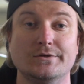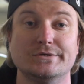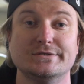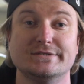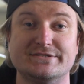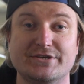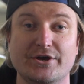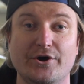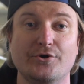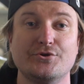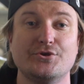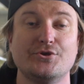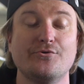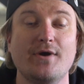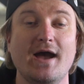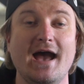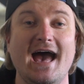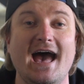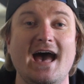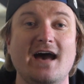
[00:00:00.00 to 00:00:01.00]
So you
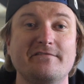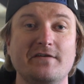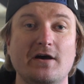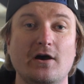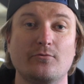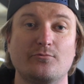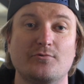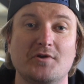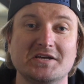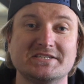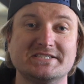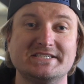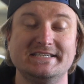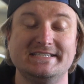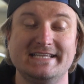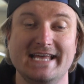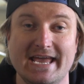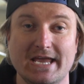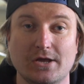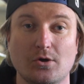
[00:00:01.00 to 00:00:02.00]
have a rusty
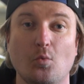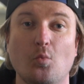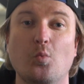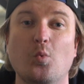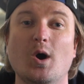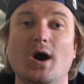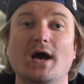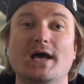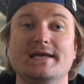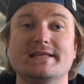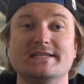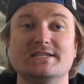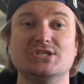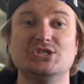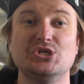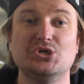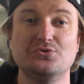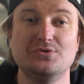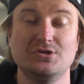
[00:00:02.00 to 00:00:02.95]
tank. What do?